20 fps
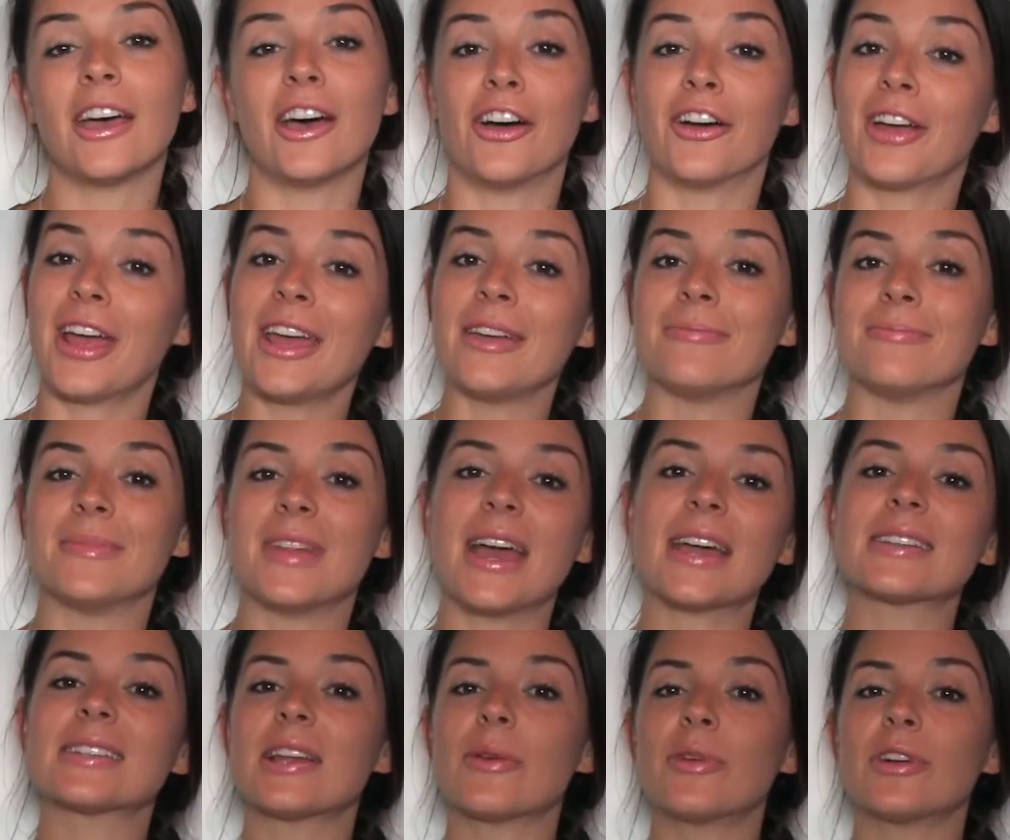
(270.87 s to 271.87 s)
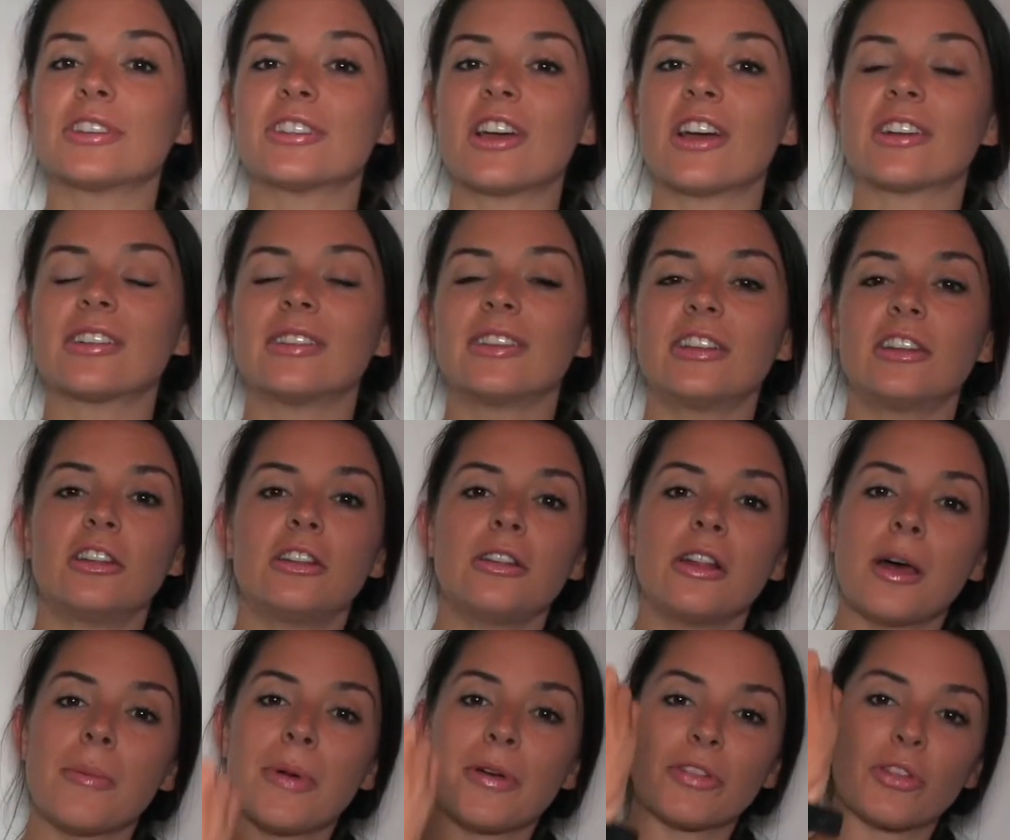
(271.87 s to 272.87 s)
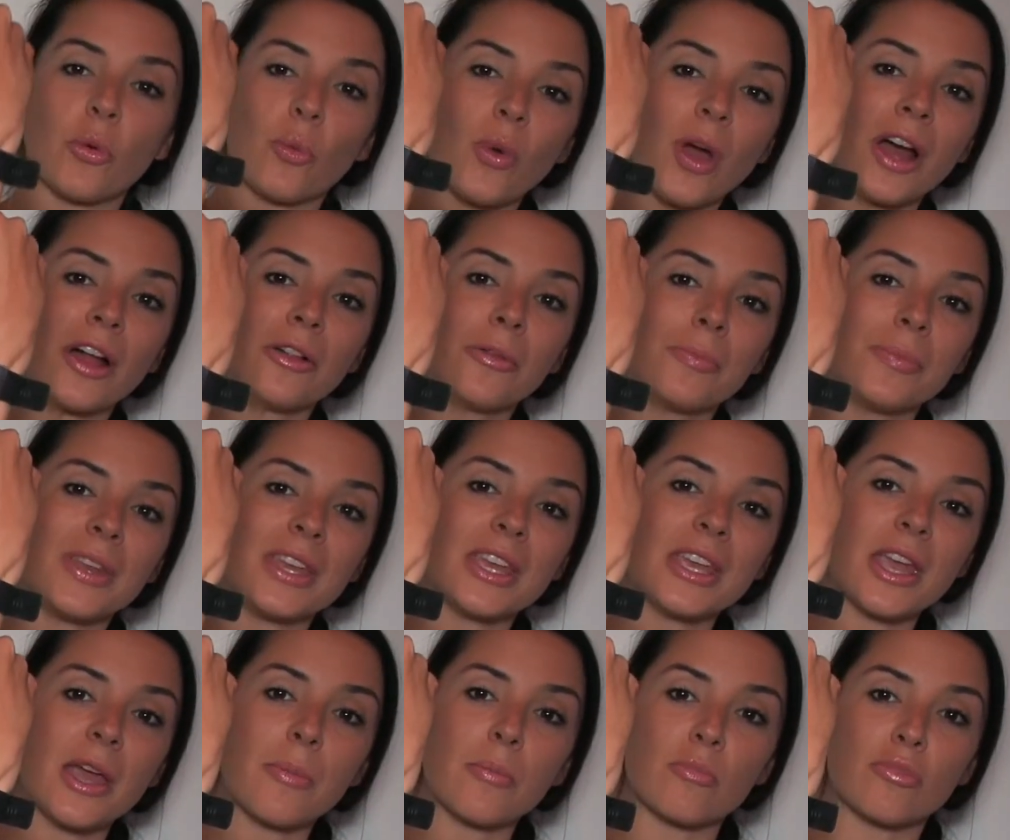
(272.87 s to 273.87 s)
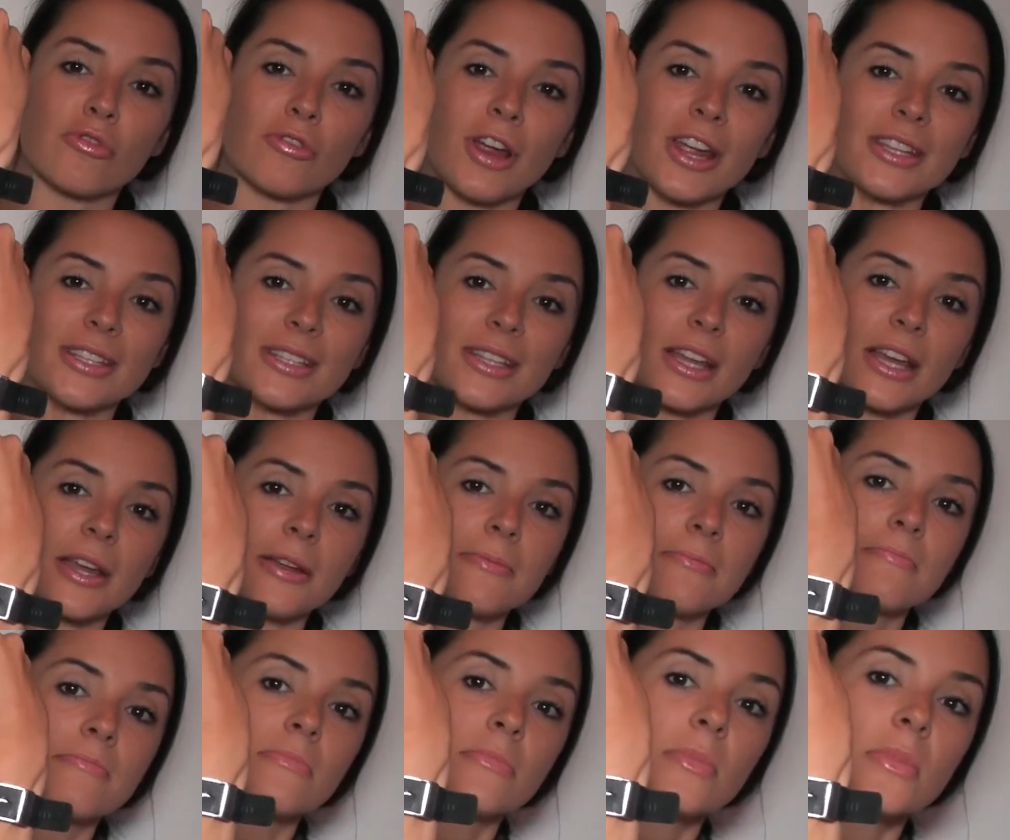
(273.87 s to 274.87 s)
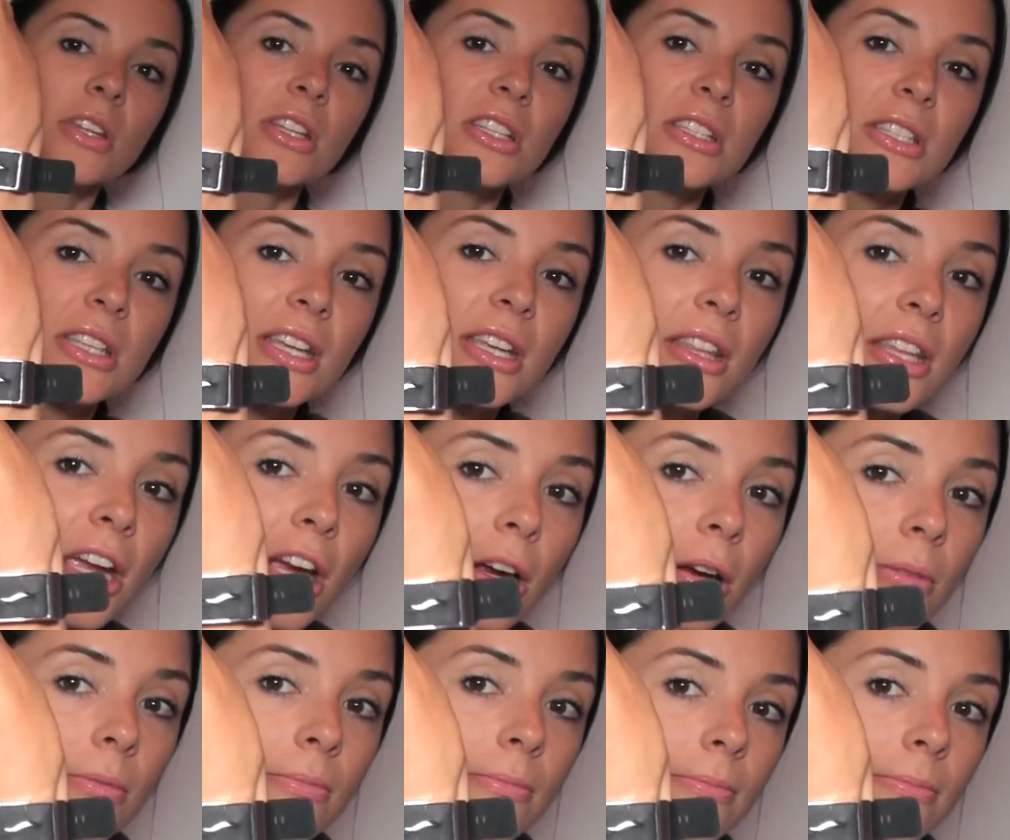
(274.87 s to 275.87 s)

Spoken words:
Okay, next I want to talk a little about the Wearable bracelet. See it there?